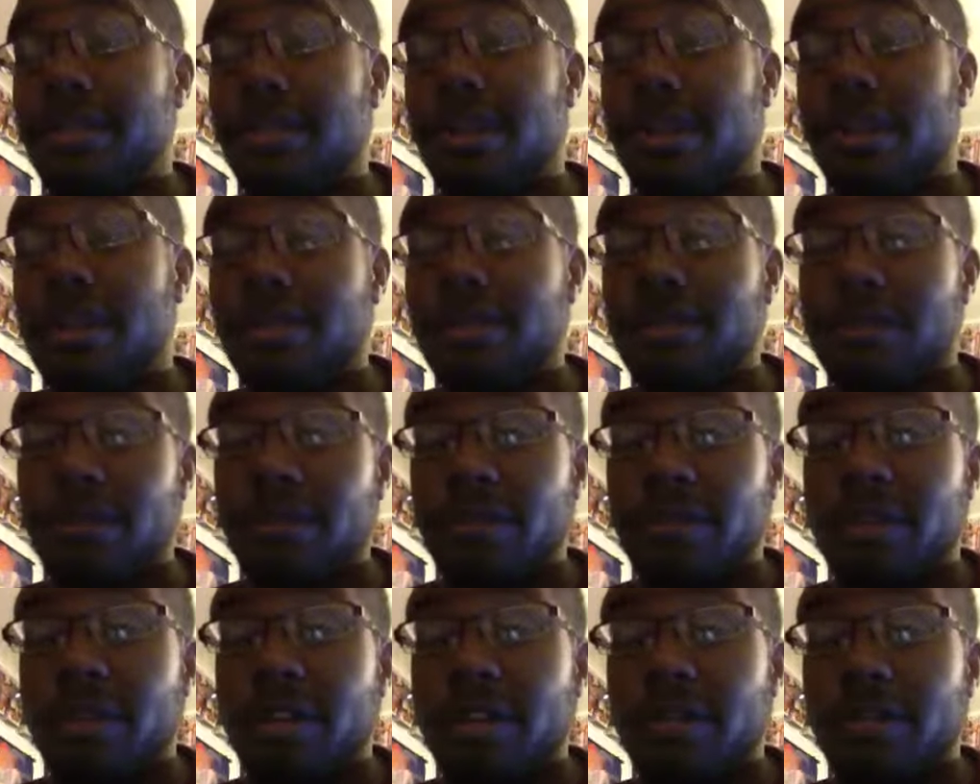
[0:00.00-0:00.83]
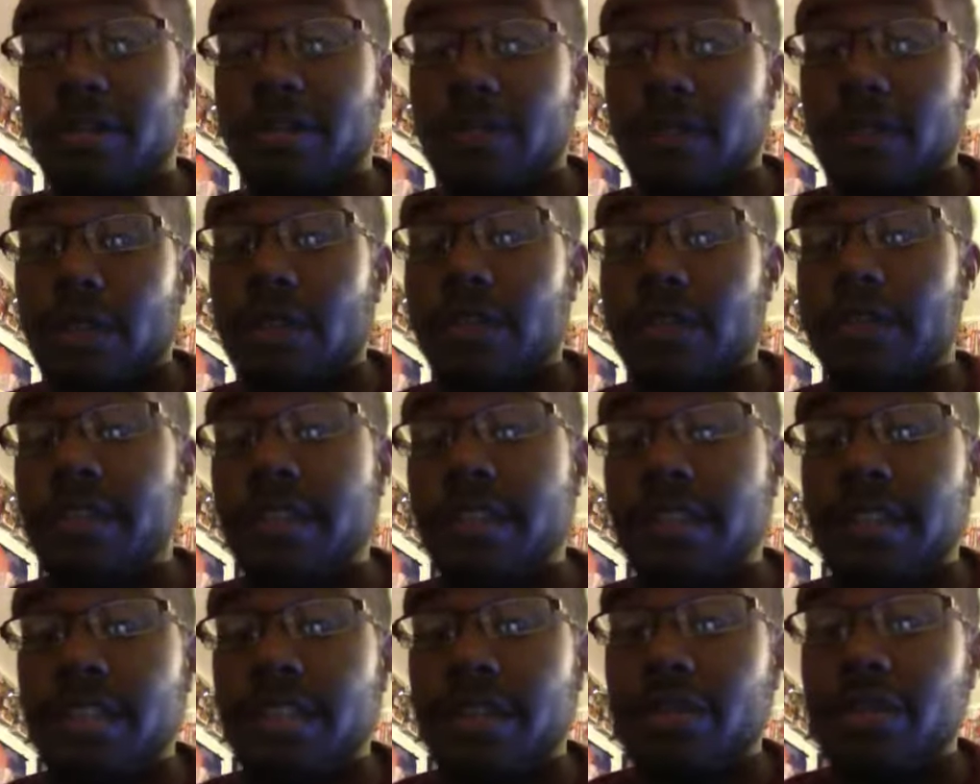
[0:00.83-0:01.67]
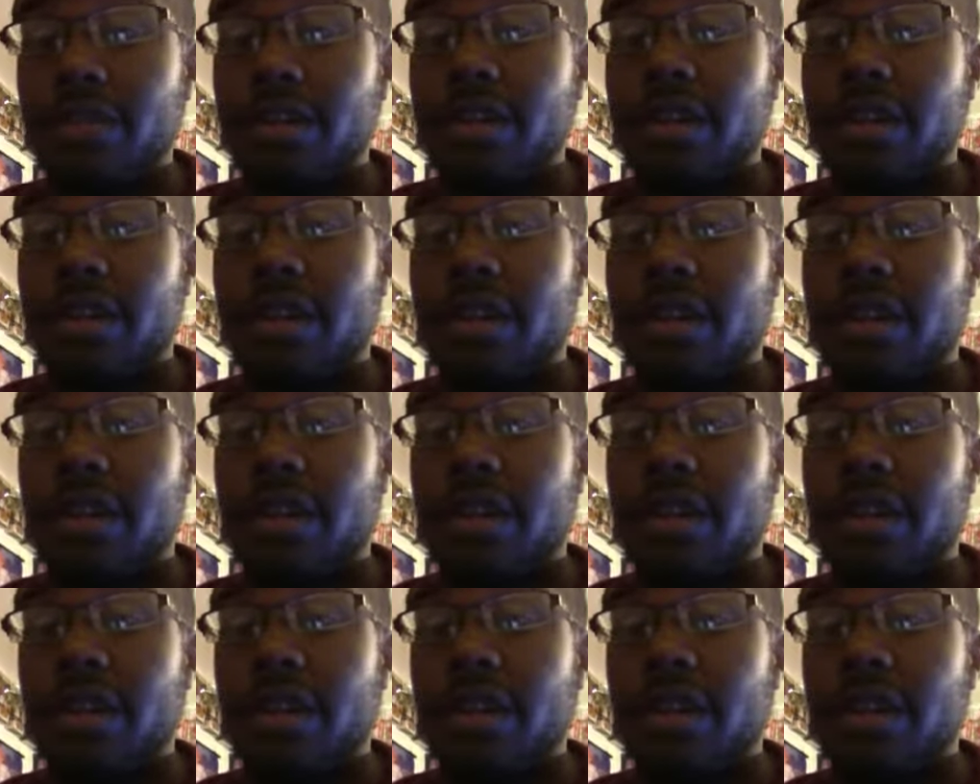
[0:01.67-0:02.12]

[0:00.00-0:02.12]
was an awesome false finish where